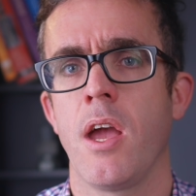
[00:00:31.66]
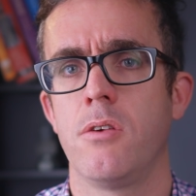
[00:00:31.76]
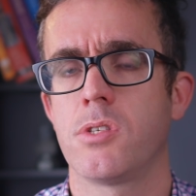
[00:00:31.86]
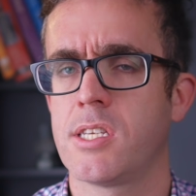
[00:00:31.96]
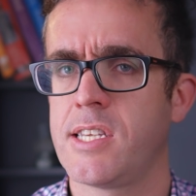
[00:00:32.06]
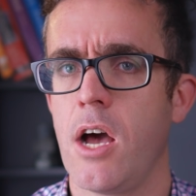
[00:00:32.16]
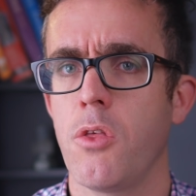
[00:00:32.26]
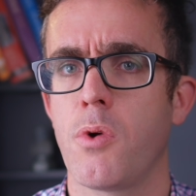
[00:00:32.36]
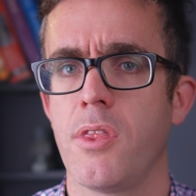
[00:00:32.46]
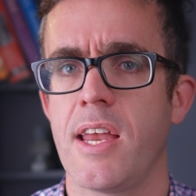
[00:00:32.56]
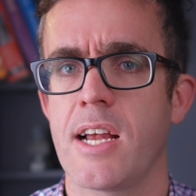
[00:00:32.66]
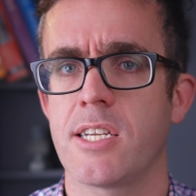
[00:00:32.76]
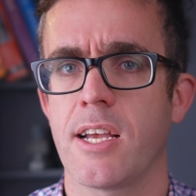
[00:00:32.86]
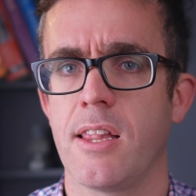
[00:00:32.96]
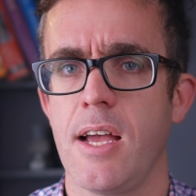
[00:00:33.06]
and it was the south one that
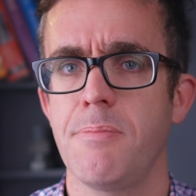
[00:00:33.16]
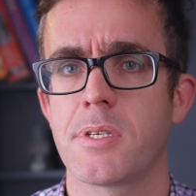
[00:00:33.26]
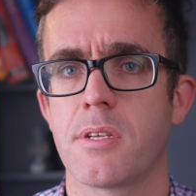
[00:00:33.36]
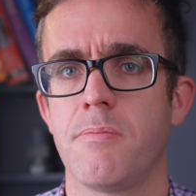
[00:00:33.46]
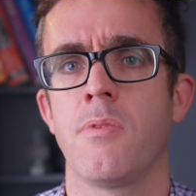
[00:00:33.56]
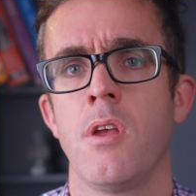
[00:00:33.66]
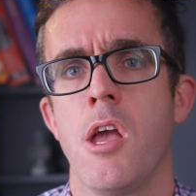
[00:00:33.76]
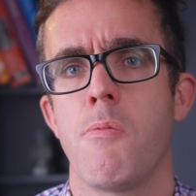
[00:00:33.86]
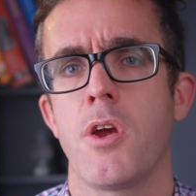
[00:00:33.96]
actually collapsed. And